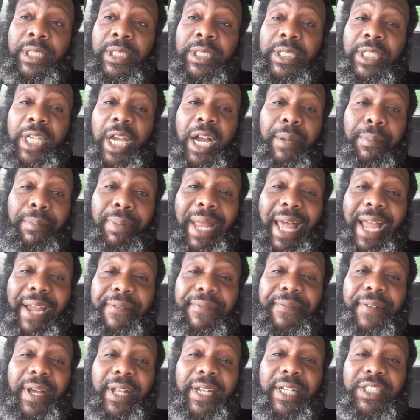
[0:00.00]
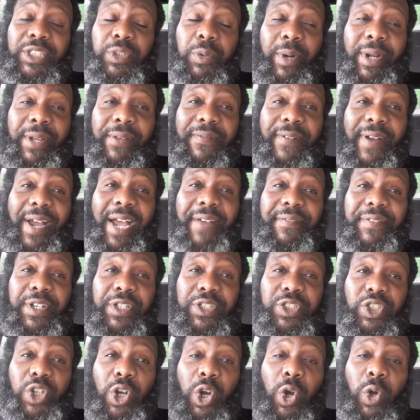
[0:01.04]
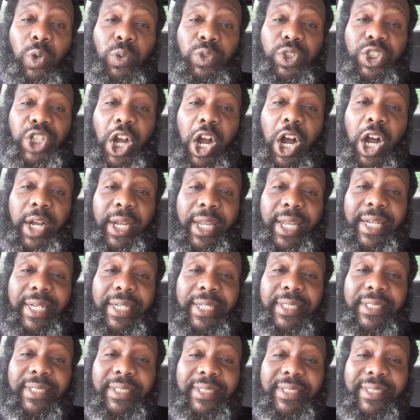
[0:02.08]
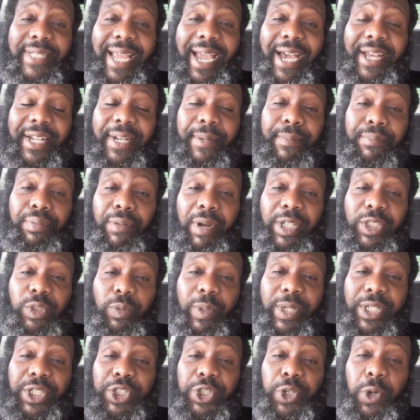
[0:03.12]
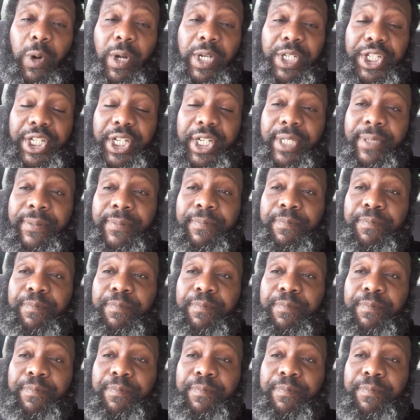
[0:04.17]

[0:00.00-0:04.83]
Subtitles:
Young black fella, 25 years old, jogging down in Brunswick, Georgia.